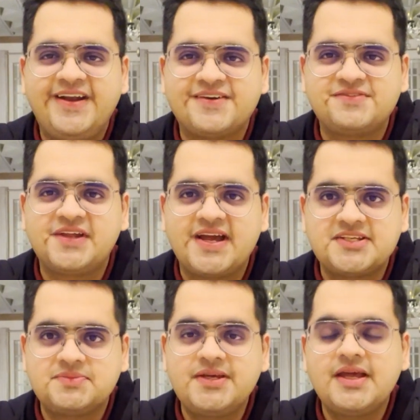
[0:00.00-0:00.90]
after
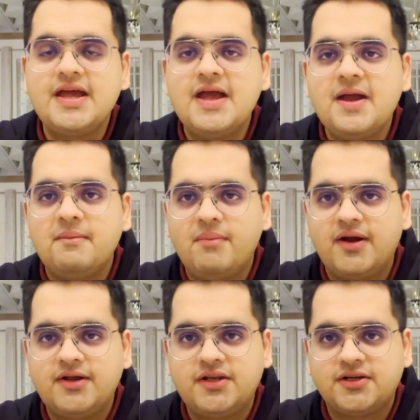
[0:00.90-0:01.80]
ISB.
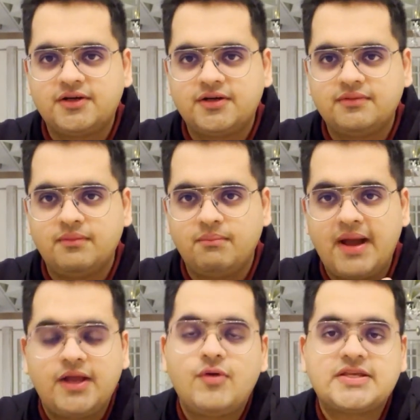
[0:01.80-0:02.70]
But
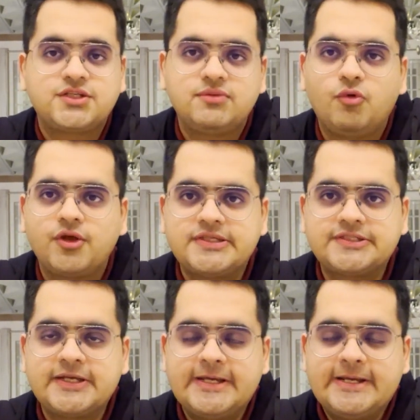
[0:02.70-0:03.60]
my question
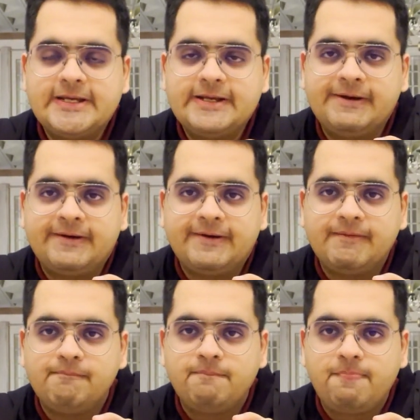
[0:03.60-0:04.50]
was,
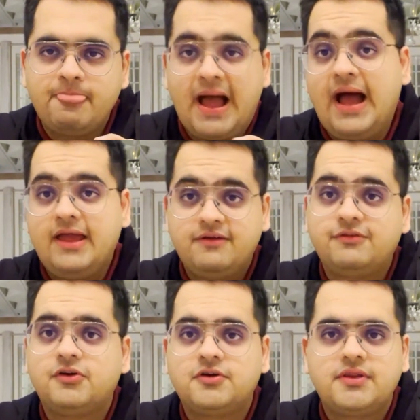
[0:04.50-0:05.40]
I have
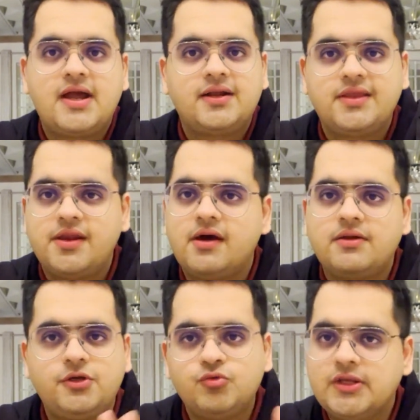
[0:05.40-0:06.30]
heard that there
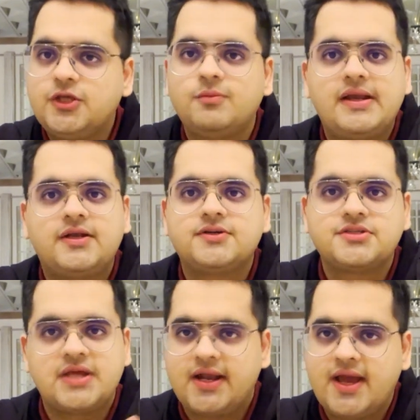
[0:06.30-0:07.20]
are 2
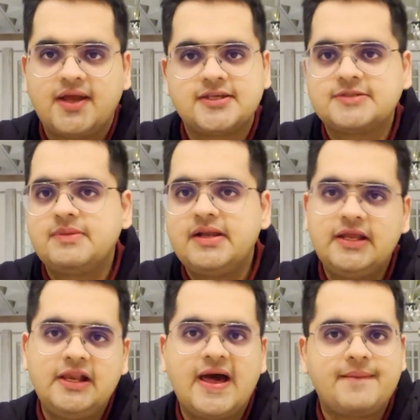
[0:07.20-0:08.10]
incubators at ISB,
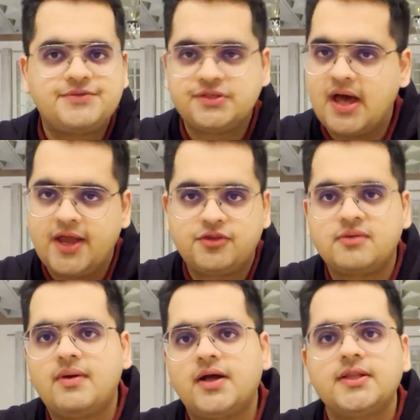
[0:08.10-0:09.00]
D Labs in
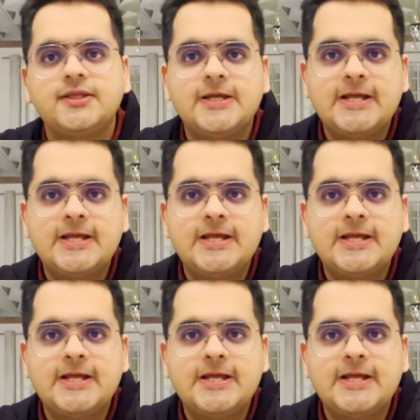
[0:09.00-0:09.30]
Hyderabad,